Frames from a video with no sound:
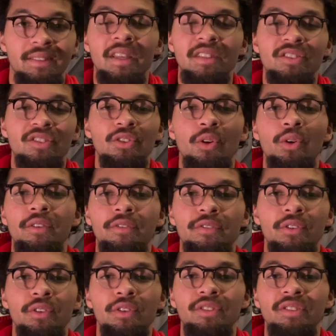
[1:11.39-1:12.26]
And so
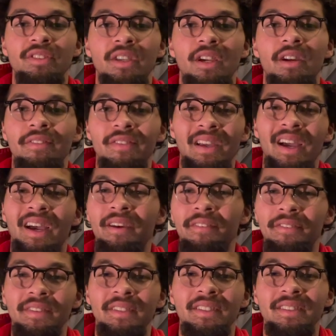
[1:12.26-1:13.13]
if your
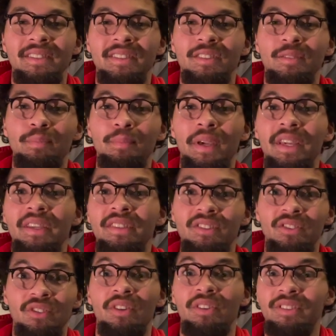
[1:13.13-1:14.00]
self-confidence is
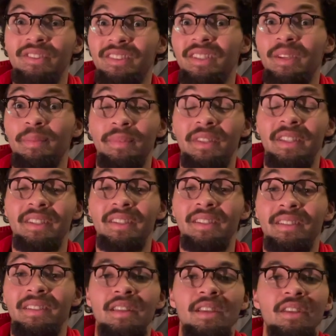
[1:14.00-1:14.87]
based on
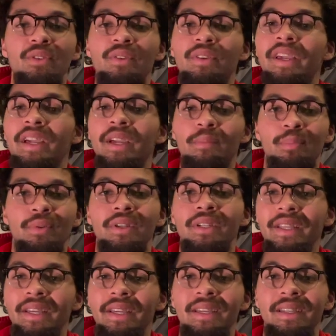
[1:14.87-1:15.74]
something that you can't
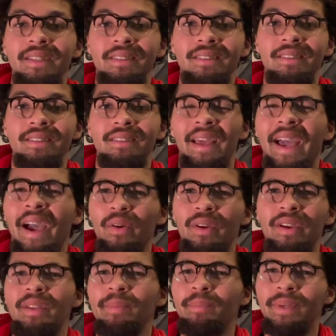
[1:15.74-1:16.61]
predict, how
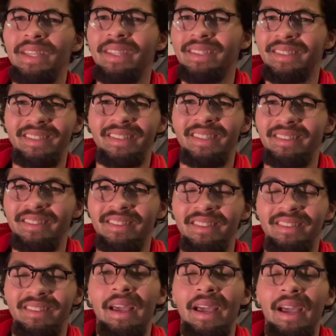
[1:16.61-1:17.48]
can it be
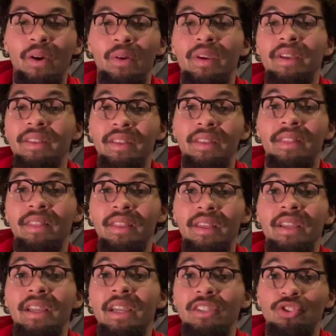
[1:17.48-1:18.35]
consistent? How can the
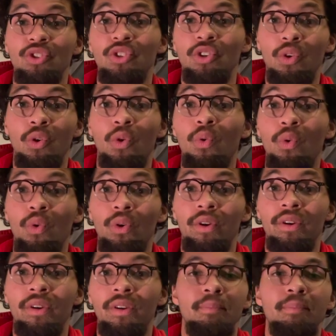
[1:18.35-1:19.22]
thing at your
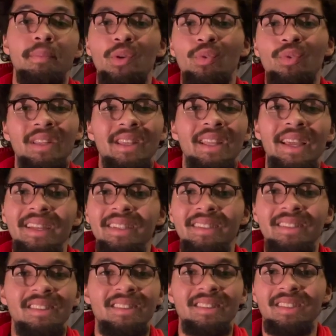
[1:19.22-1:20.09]
core be
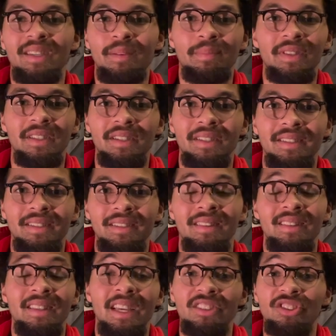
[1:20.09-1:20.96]
related to something
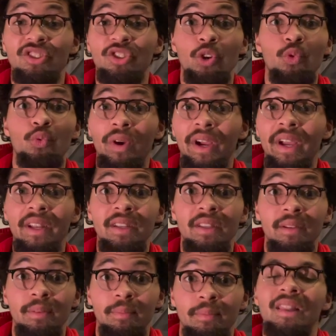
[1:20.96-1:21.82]
that's so
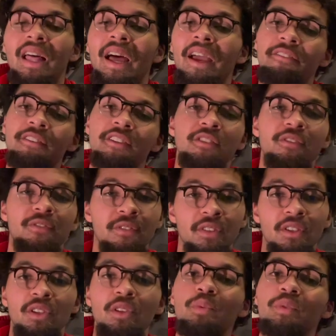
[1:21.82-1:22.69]
random? Life is
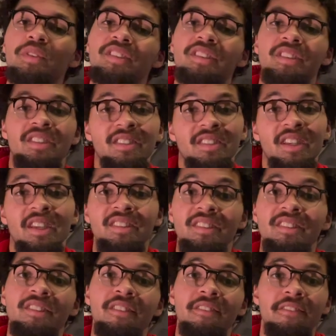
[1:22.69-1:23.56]
filled with
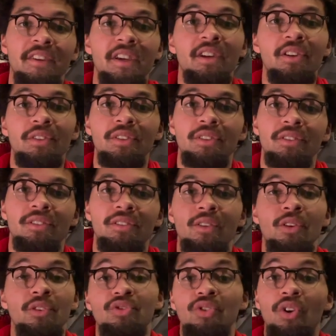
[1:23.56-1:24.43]
successes and failures.
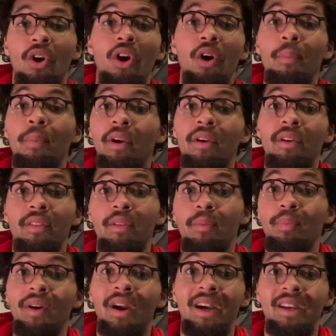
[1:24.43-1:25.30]
Those are all part of the
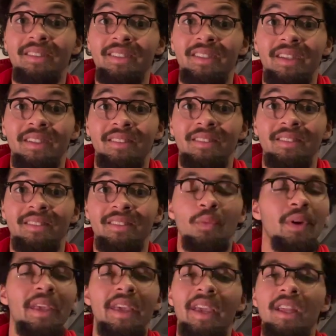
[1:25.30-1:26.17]
process.
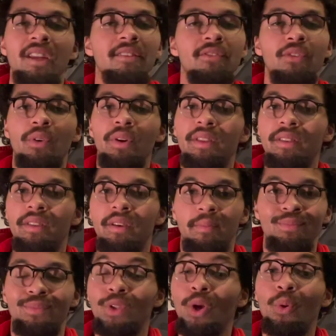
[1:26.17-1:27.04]
We can't avoid them.
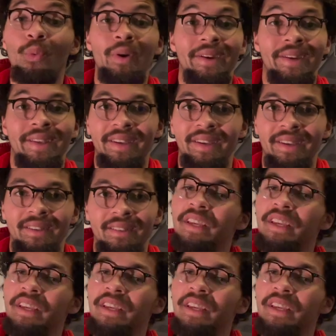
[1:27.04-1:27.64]
No one can.